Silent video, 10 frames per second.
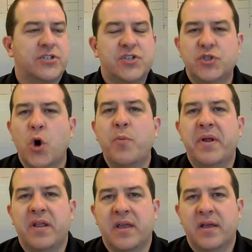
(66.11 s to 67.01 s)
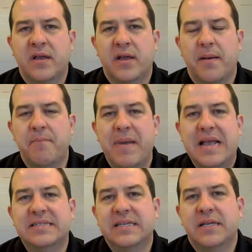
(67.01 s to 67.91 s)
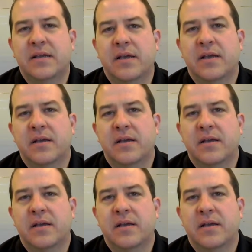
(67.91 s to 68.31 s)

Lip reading: so many amazing